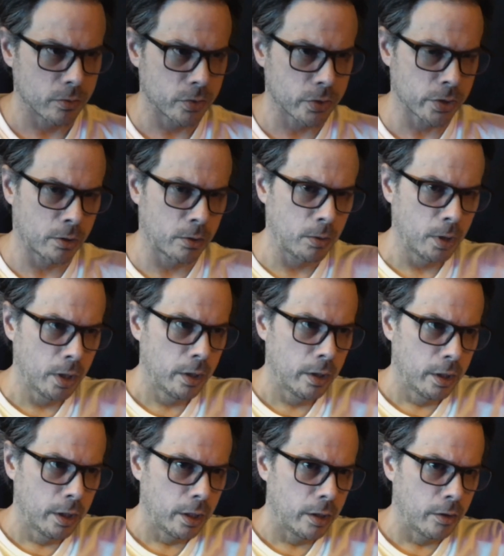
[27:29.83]
So
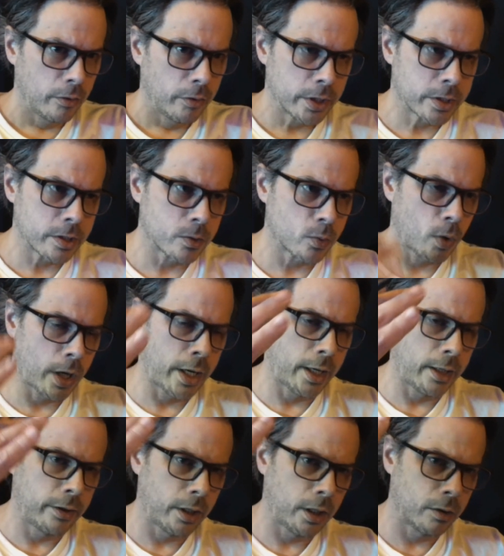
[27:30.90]
this is
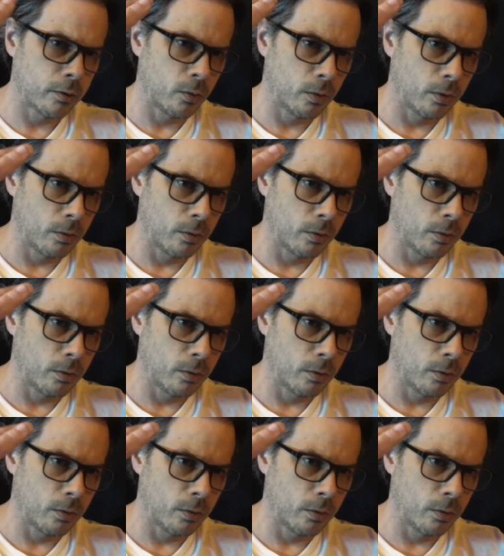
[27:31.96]
why I think